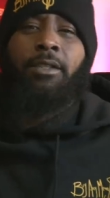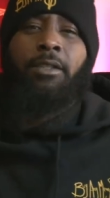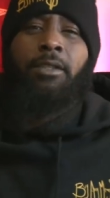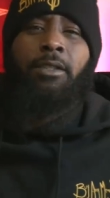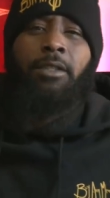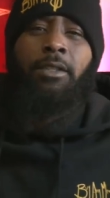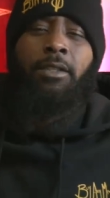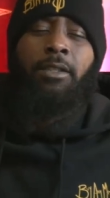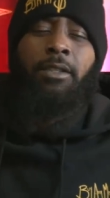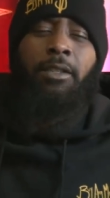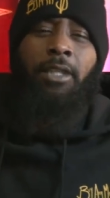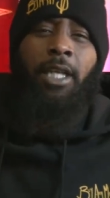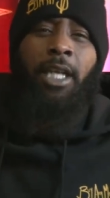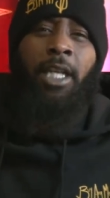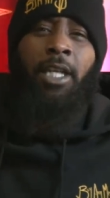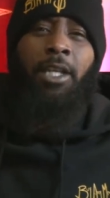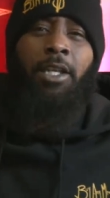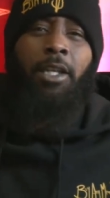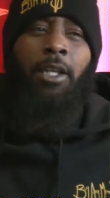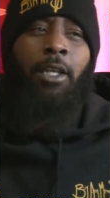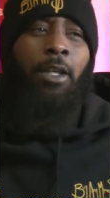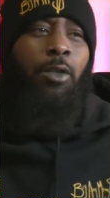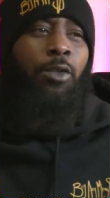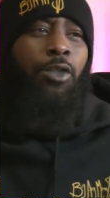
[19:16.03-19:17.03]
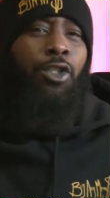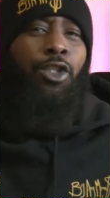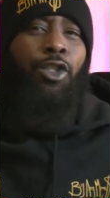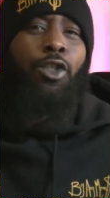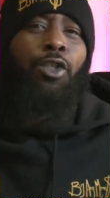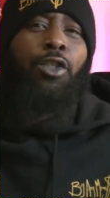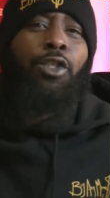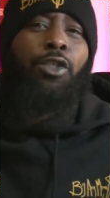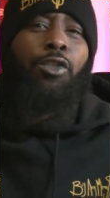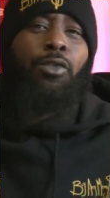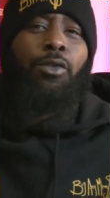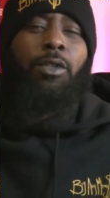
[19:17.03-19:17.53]
Violet. Indigo
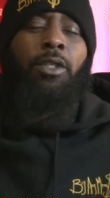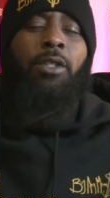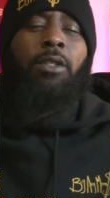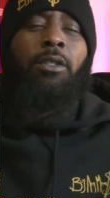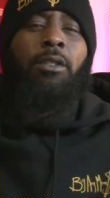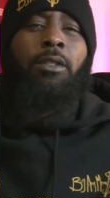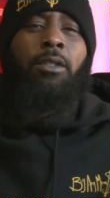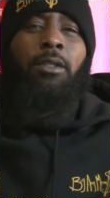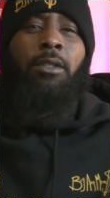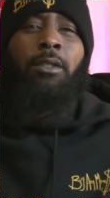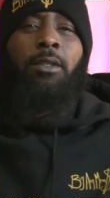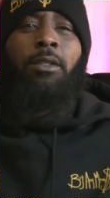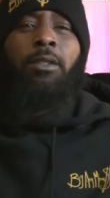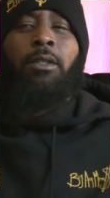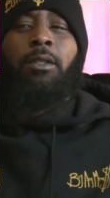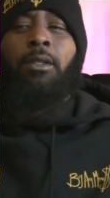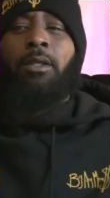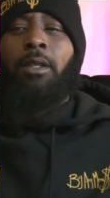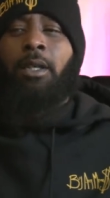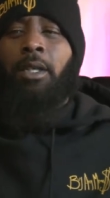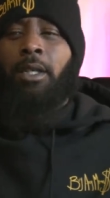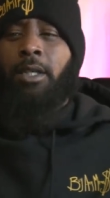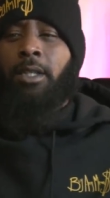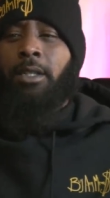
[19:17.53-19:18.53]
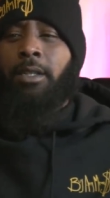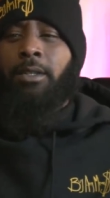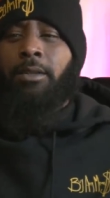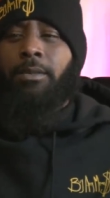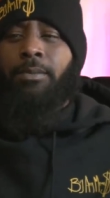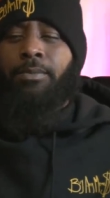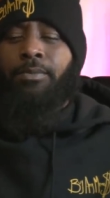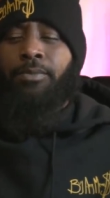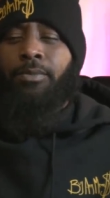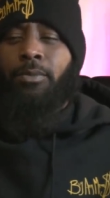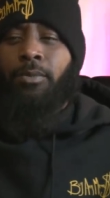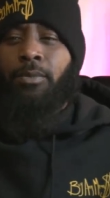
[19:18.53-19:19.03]
children. Come uh,
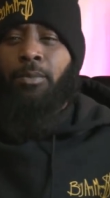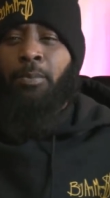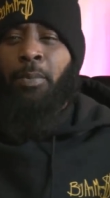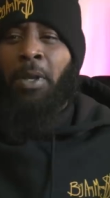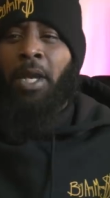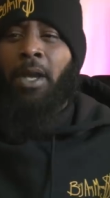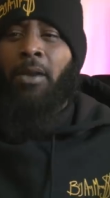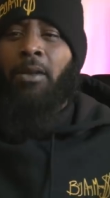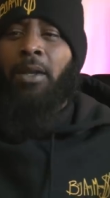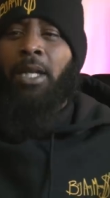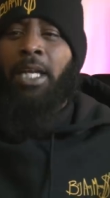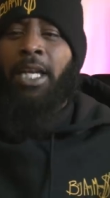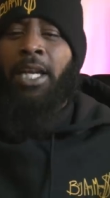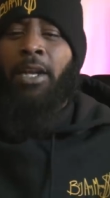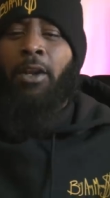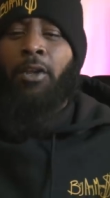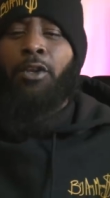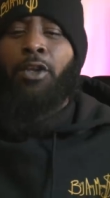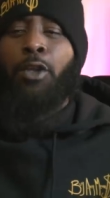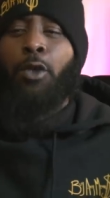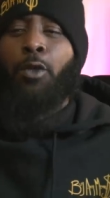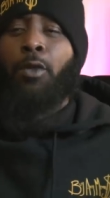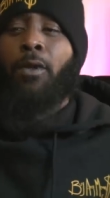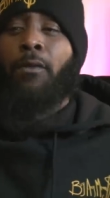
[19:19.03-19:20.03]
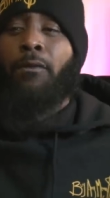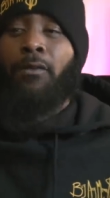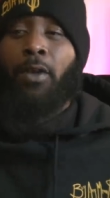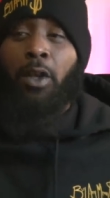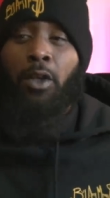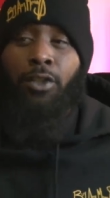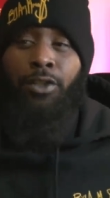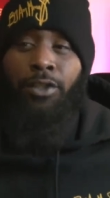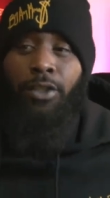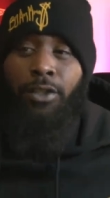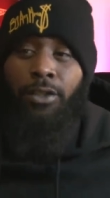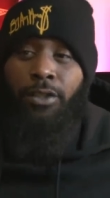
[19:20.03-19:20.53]
on. Parallel
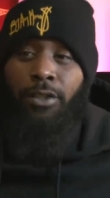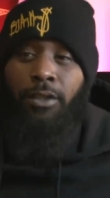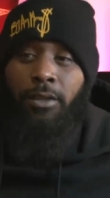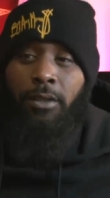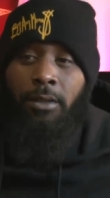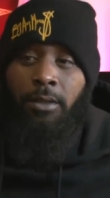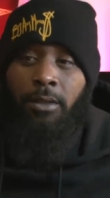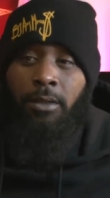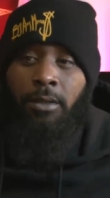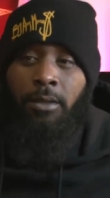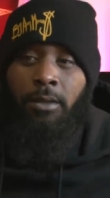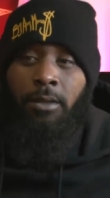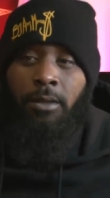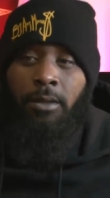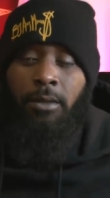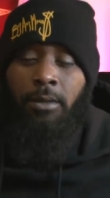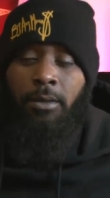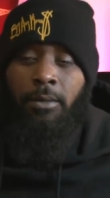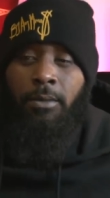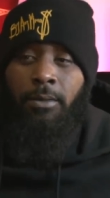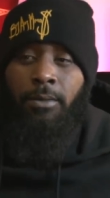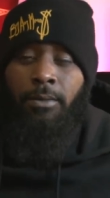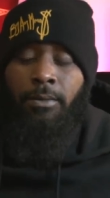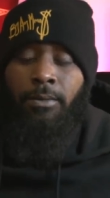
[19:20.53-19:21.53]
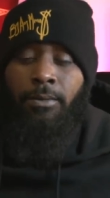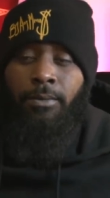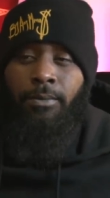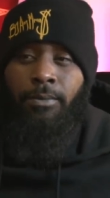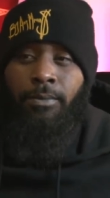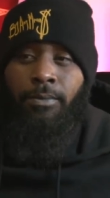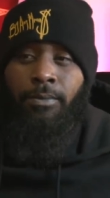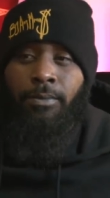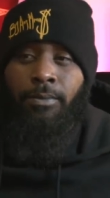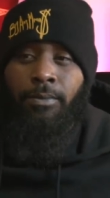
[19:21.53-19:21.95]
universes. Funkadelic.